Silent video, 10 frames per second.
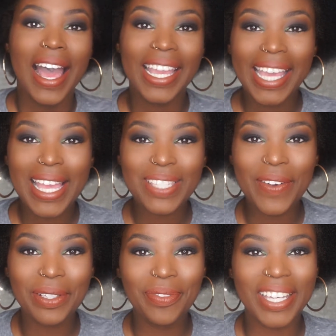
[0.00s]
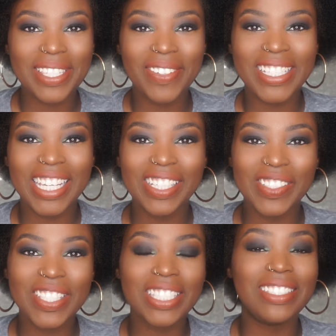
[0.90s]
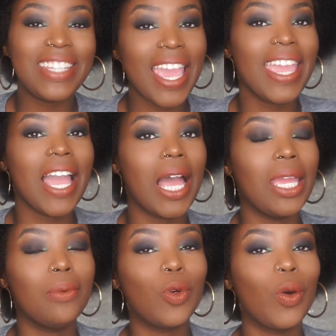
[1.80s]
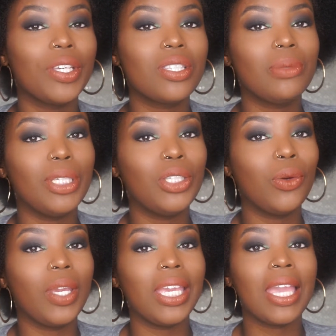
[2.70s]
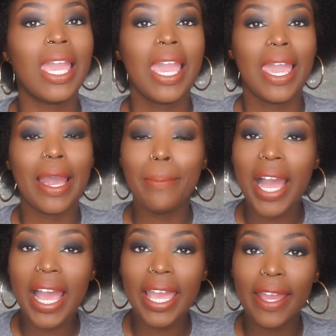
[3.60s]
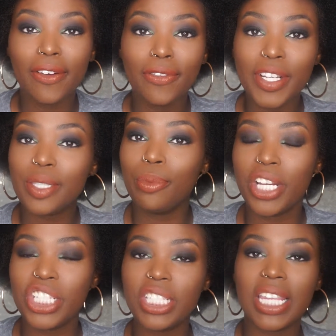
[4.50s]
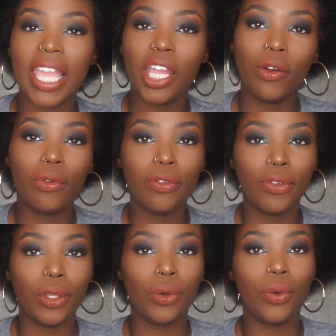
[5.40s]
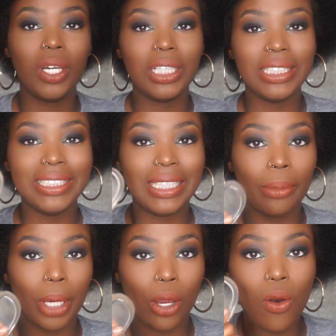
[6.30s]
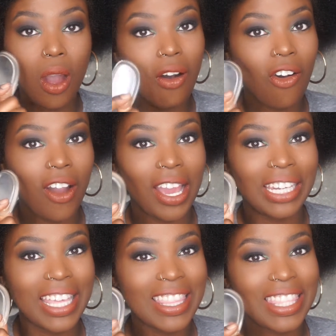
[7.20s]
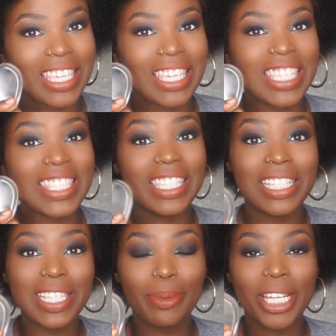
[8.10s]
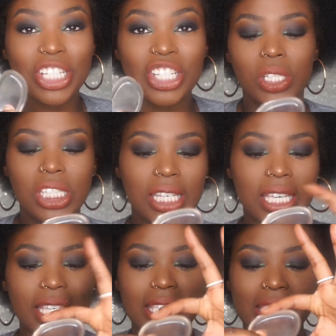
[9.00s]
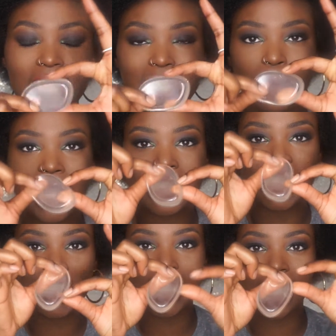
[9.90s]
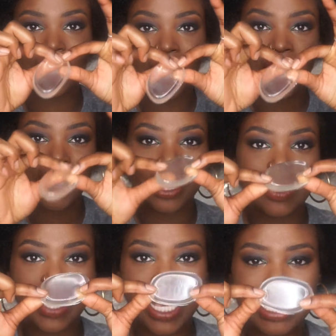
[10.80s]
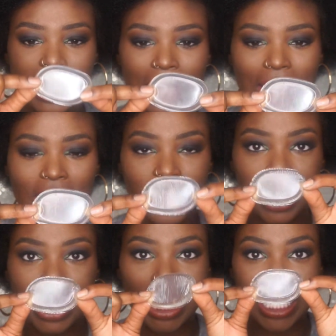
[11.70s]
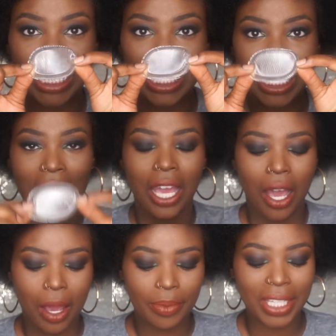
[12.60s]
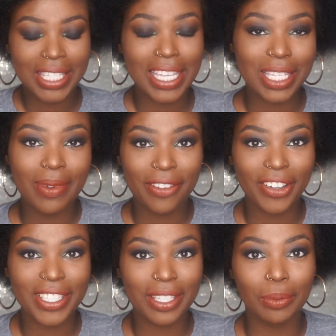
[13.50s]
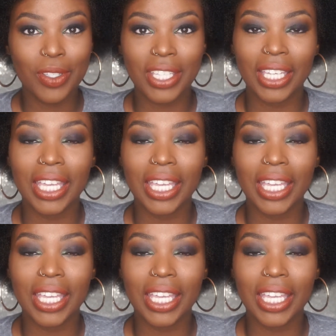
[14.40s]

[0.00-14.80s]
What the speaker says: Hi guys, welcome back to my channel. Today I am going to be doing my first impression and review demo on the Silisponge, which is this product here known as like the chicken cutlet. This is my first time using